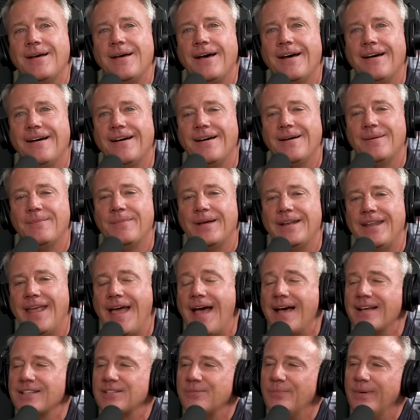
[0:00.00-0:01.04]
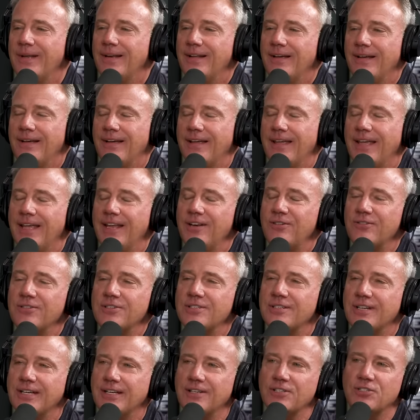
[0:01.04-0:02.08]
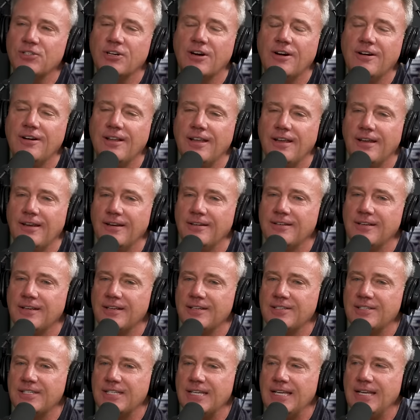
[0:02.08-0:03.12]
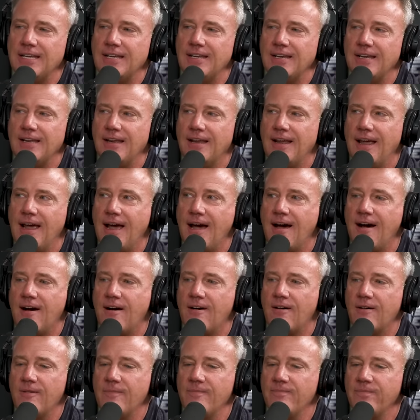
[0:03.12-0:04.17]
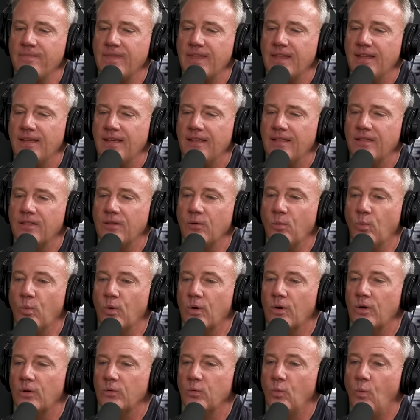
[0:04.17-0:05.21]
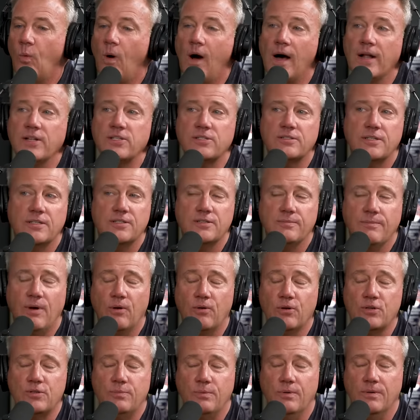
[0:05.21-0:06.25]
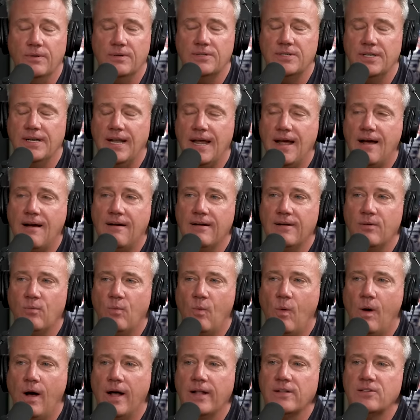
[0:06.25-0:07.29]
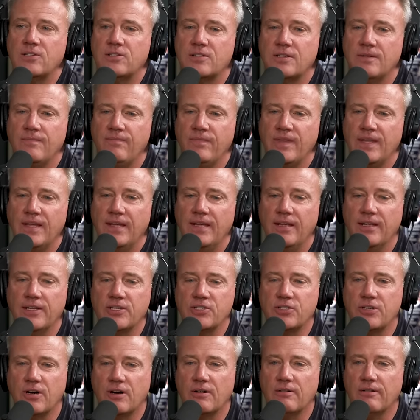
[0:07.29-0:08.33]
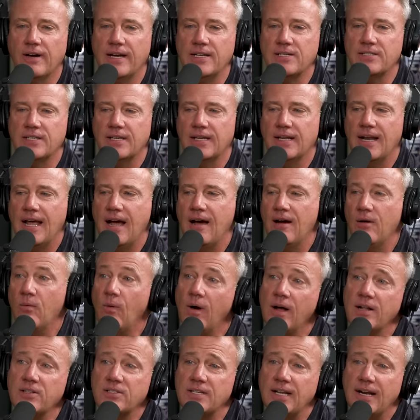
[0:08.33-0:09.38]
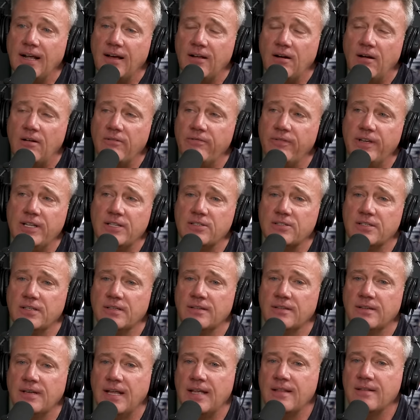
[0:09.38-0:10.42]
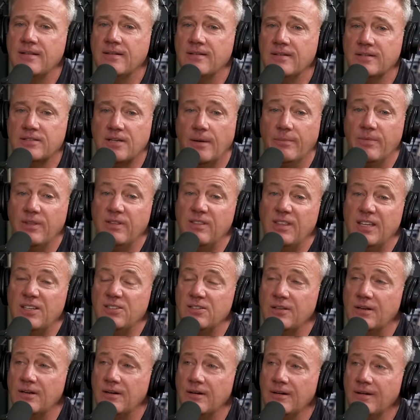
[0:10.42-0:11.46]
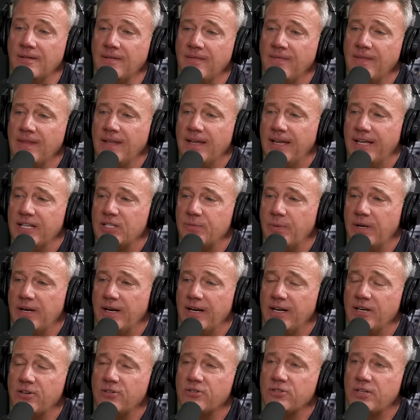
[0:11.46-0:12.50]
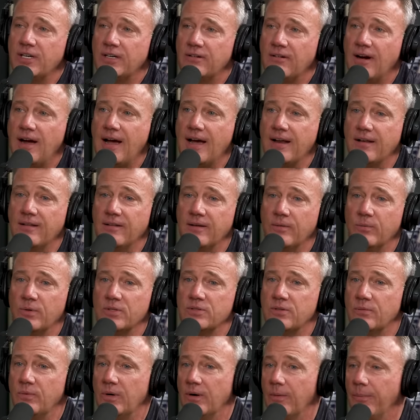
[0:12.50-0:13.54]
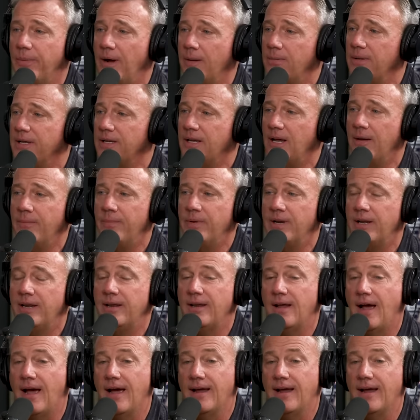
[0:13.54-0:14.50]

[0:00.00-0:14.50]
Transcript: But yeah, it's been an interesting journey to see how the world wants its motorsports and how it wants its dirt racing and how it wants and how it all fits. And some of the things that are it's been an interesting ride. We were a public company.